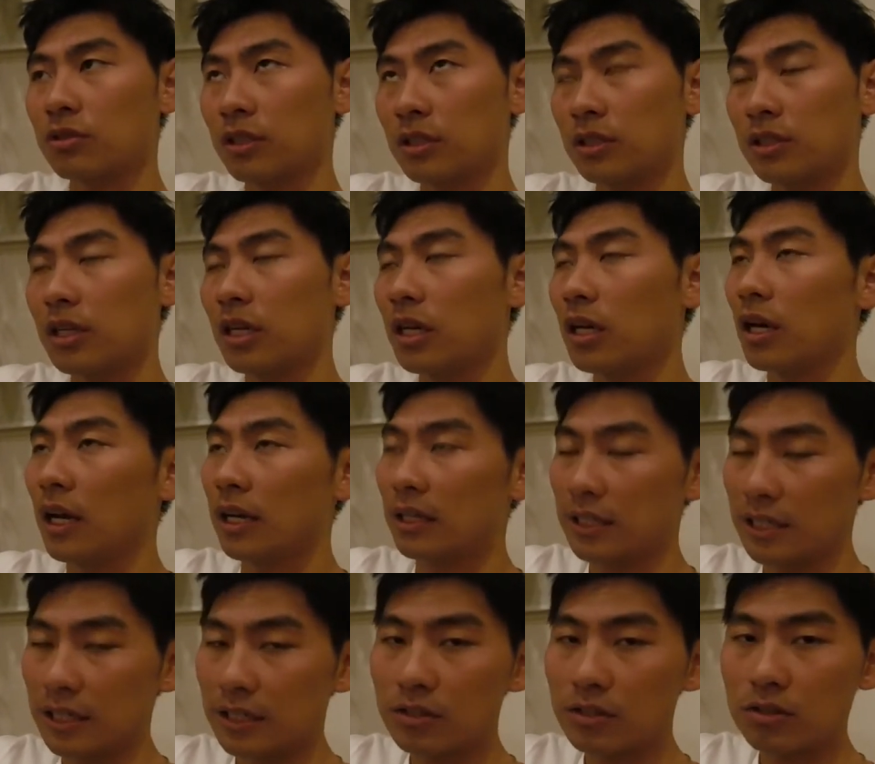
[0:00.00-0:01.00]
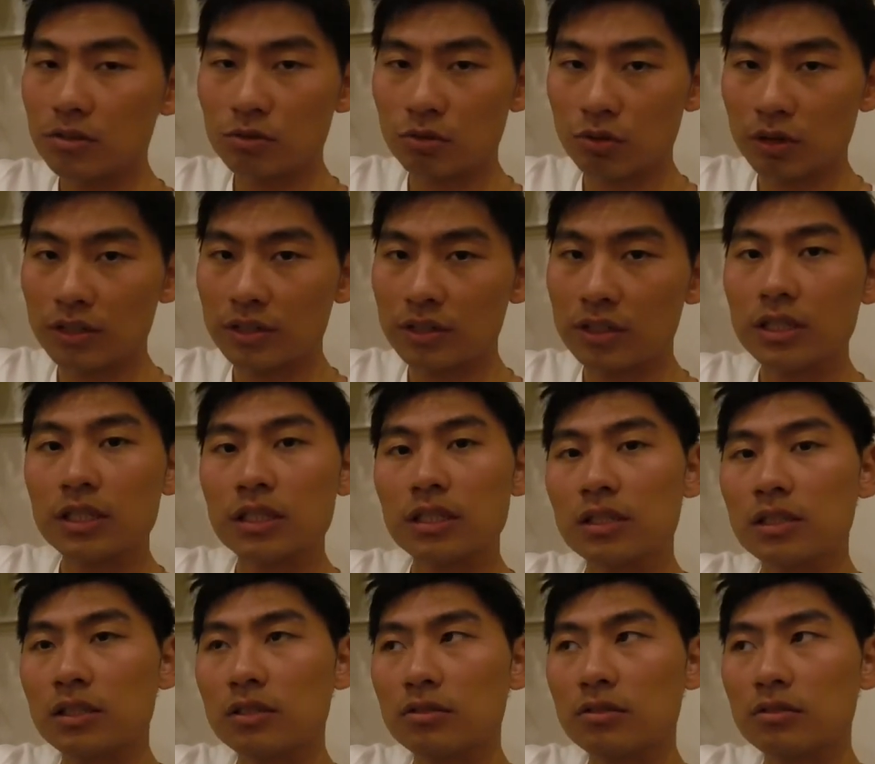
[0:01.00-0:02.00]
did at least
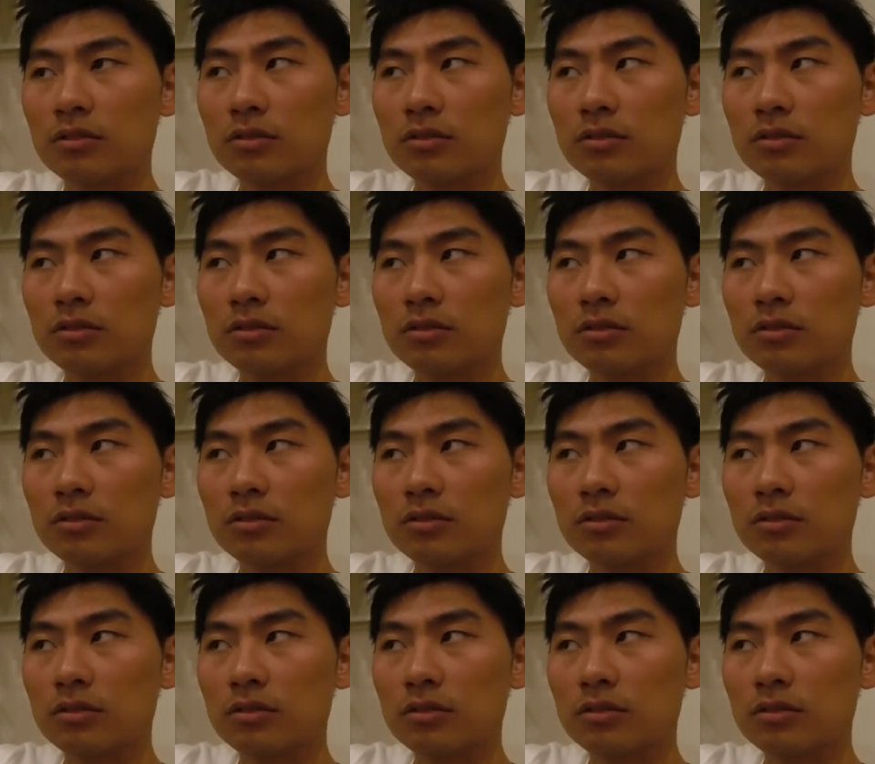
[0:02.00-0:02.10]
20